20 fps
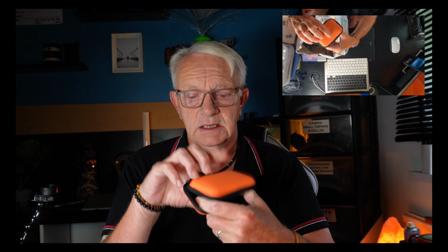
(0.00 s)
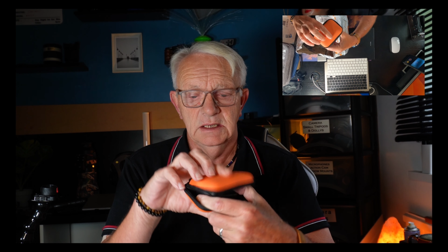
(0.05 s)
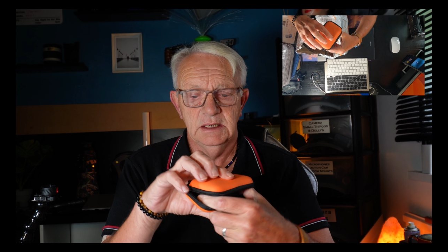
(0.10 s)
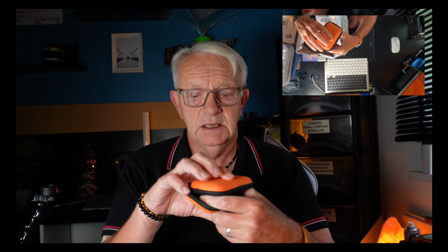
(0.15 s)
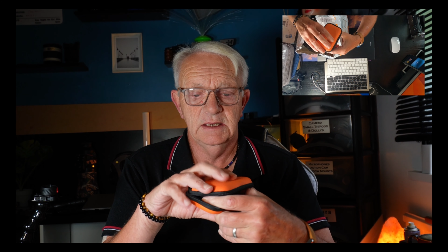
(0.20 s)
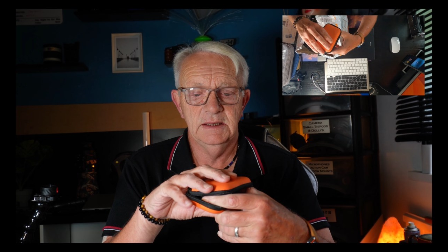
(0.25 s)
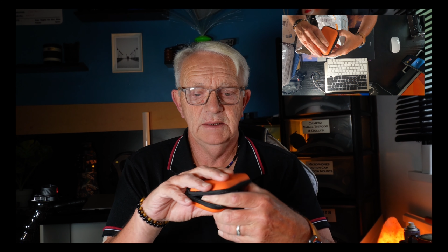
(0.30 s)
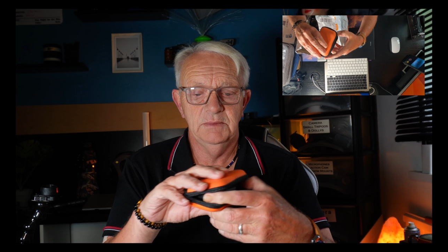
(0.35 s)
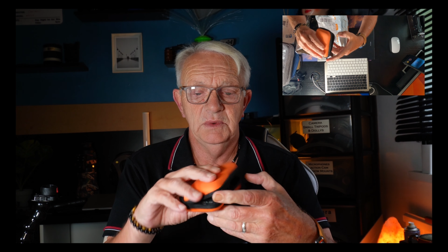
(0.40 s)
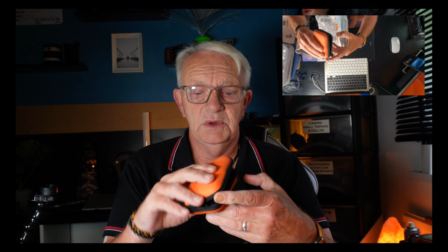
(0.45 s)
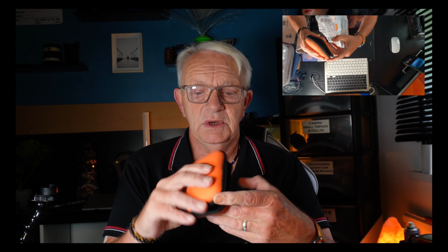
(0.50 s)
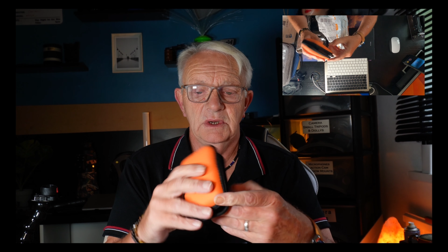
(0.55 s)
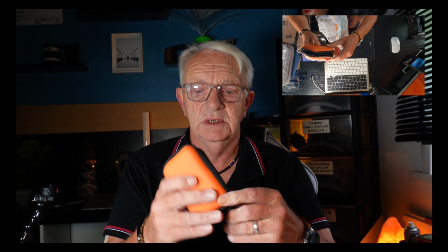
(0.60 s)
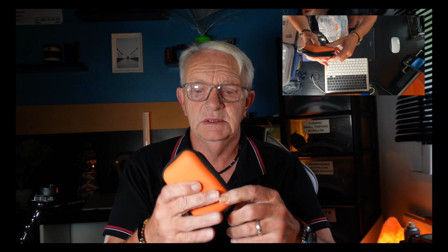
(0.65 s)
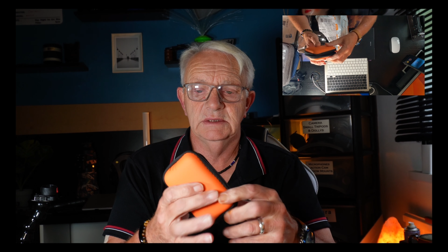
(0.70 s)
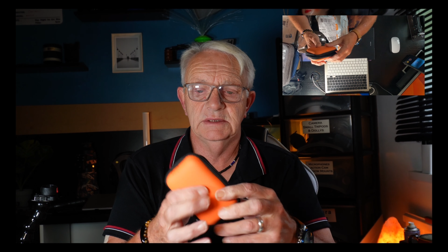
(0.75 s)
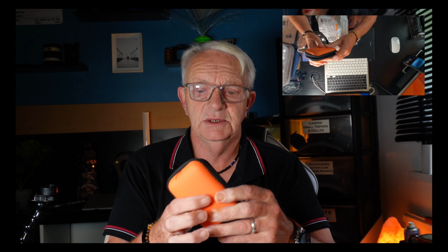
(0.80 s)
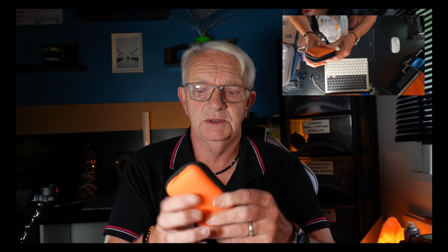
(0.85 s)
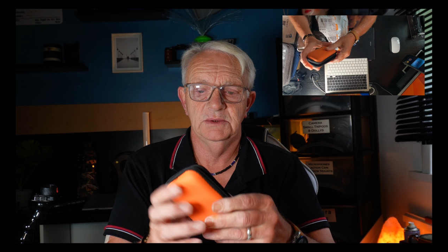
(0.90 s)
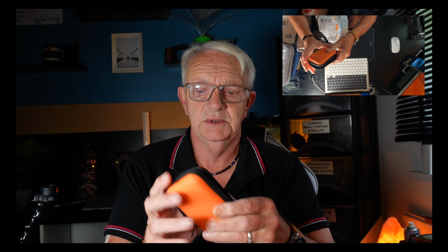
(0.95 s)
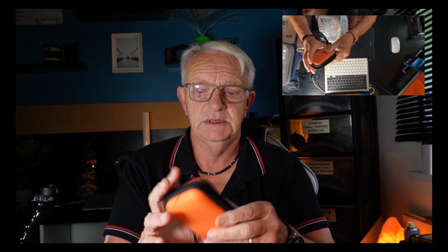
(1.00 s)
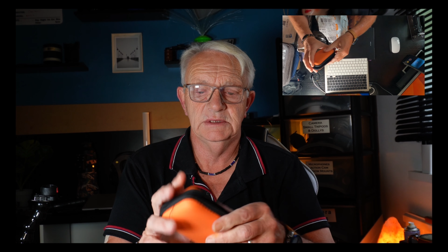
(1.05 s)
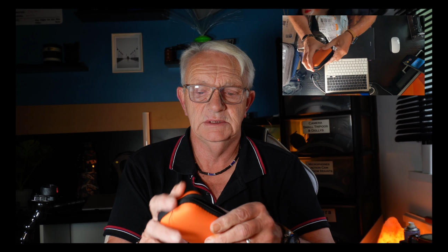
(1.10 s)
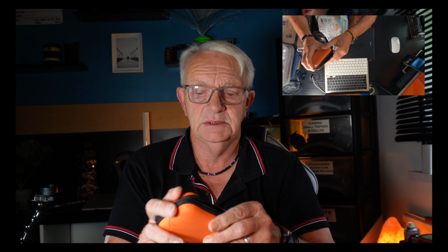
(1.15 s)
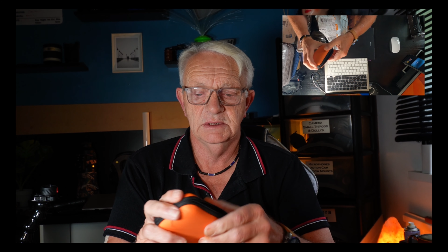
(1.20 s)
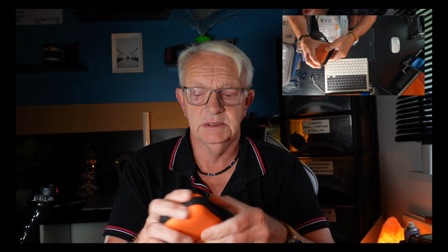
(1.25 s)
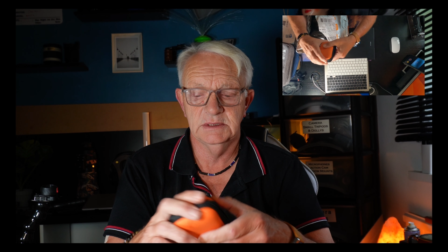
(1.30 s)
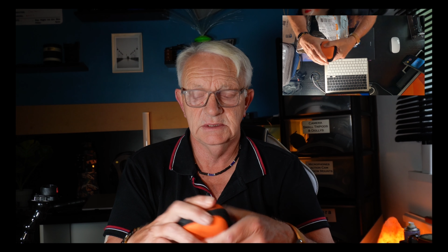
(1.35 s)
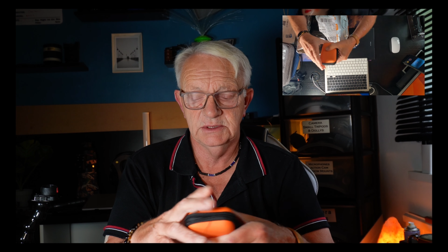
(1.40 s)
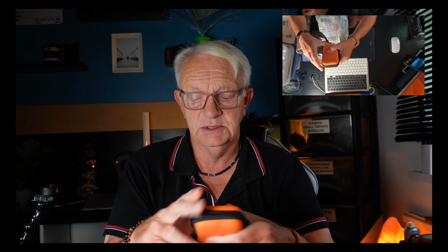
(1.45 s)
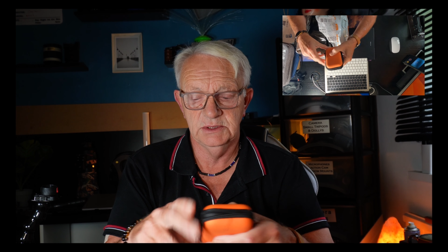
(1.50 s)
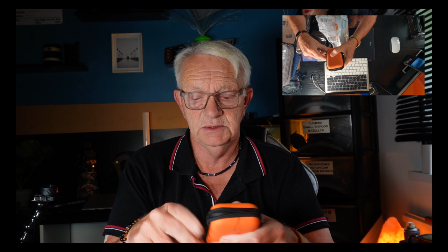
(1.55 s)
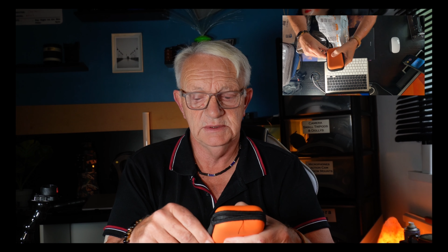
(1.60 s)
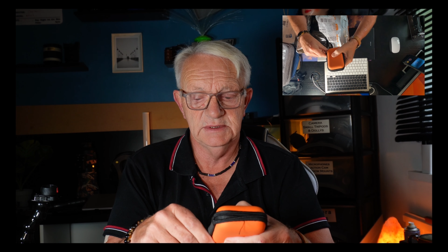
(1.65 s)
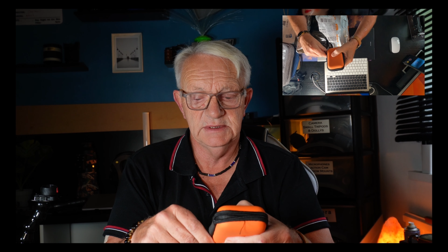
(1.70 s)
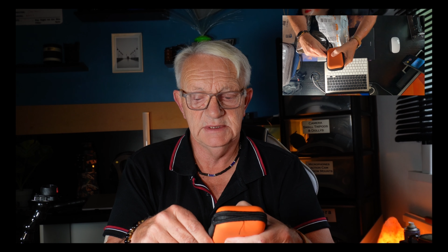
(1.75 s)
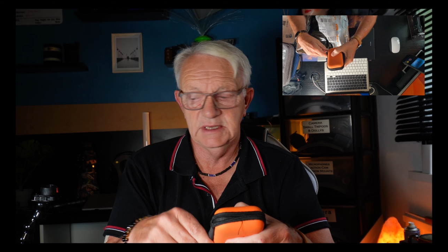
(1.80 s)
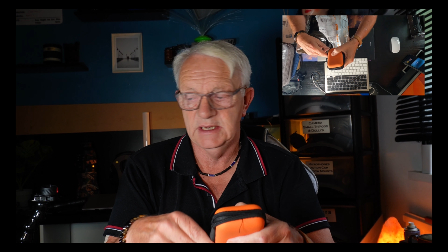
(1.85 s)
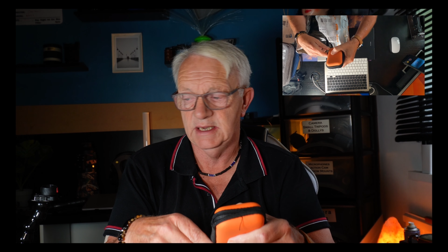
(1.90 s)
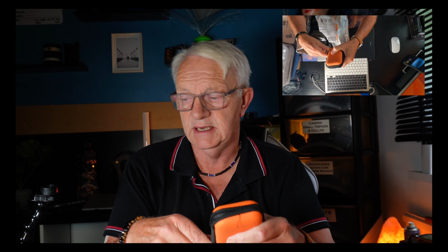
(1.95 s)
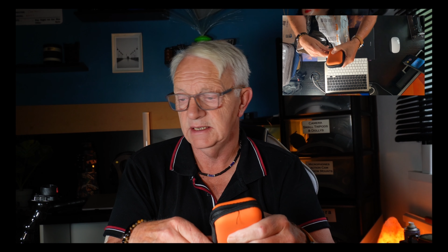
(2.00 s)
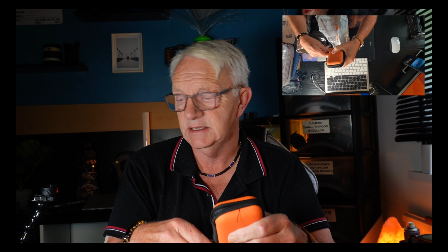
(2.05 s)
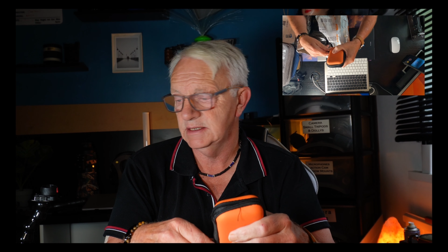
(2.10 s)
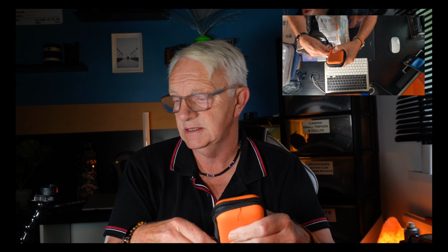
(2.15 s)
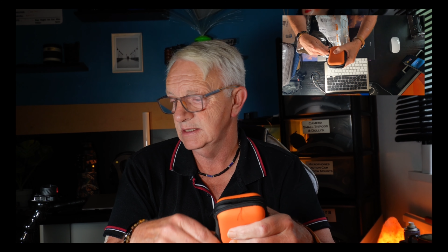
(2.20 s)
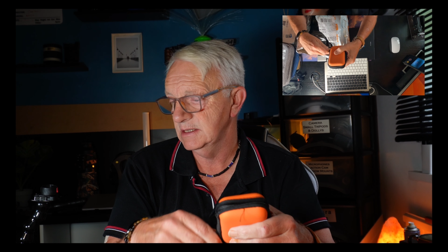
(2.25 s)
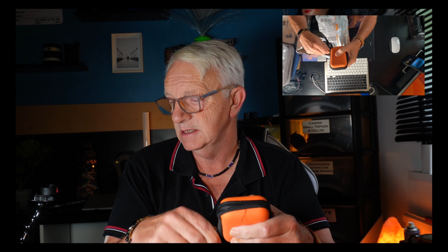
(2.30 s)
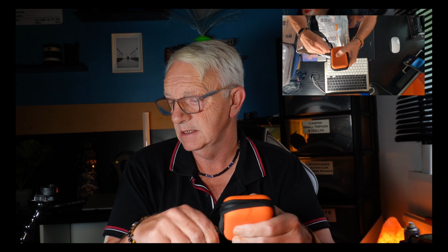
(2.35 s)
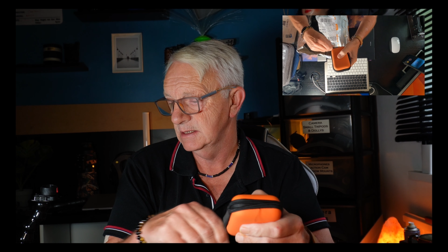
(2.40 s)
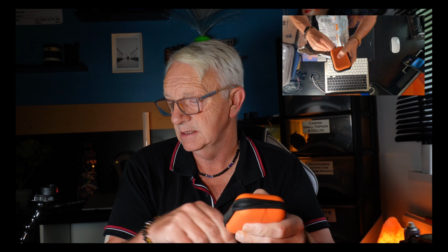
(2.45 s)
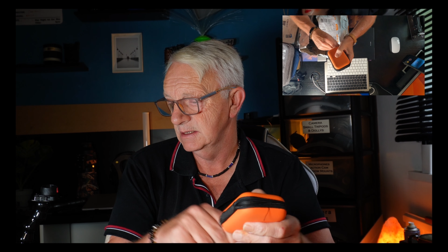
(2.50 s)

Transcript: And then what I'd do is I'd use this